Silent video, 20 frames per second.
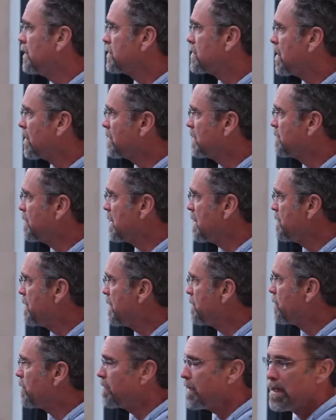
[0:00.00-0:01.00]
Talk to as many
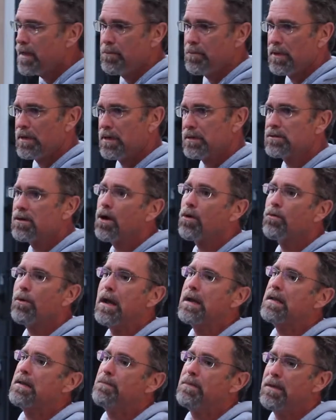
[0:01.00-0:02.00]
people then, because
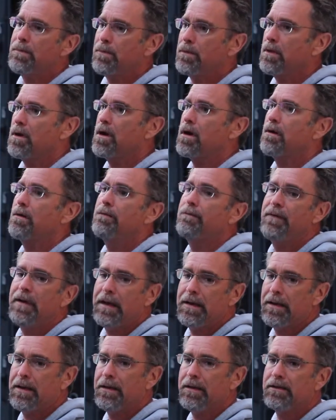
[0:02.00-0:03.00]
already people are
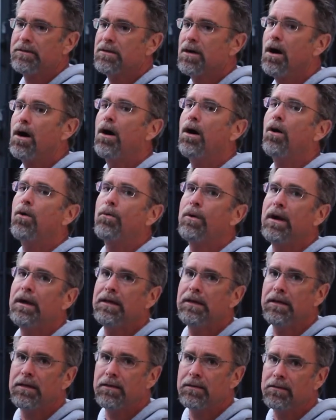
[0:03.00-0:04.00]
fading. It's
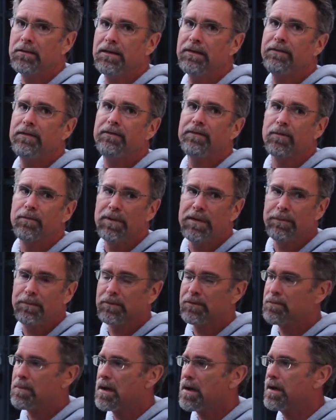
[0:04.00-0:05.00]
already leaving from
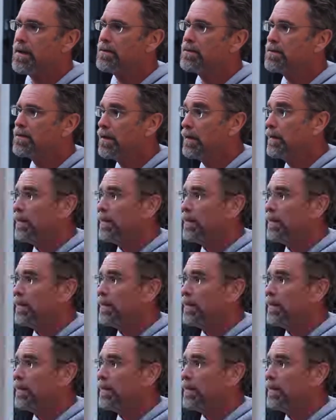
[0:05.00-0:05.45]
people's minds.